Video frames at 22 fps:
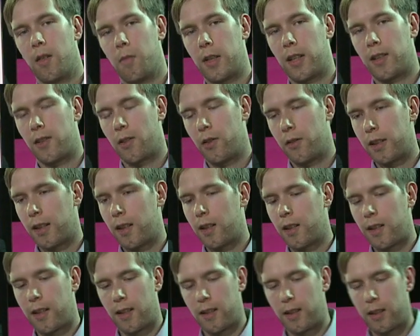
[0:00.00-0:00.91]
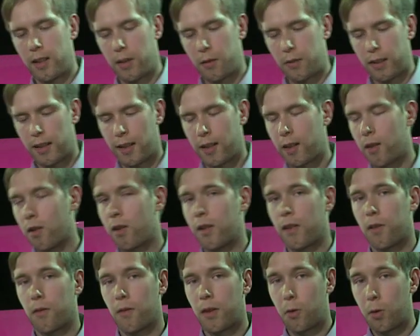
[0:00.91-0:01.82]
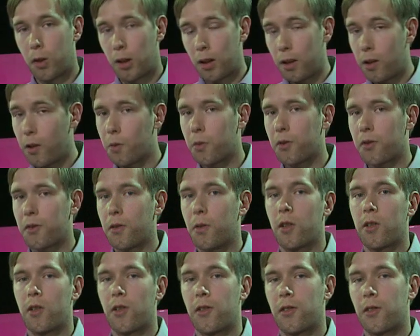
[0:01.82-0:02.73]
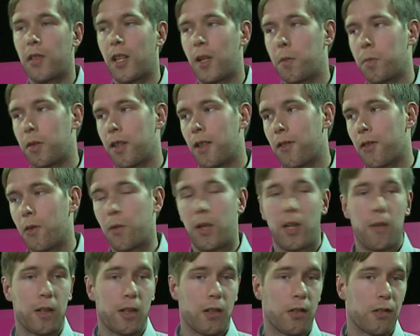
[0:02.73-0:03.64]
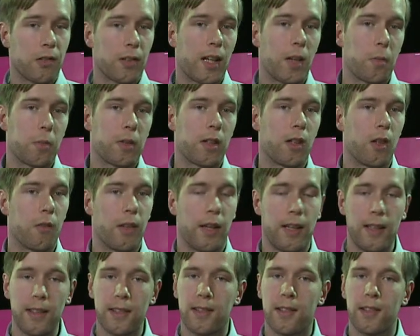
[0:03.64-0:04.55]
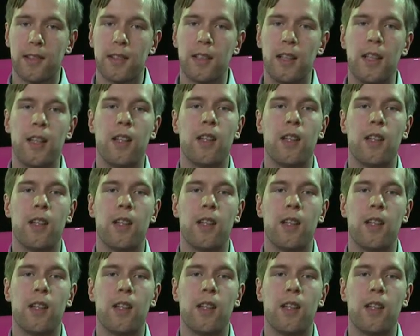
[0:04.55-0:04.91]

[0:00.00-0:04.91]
But on the other hand, if the IRR is very close to our cost of capital, so we have a cost of capital of 8